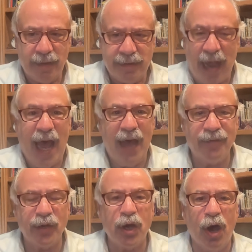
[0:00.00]
To have
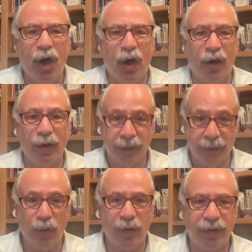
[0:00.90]
a car in
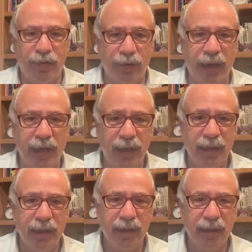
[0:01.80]
North Korea,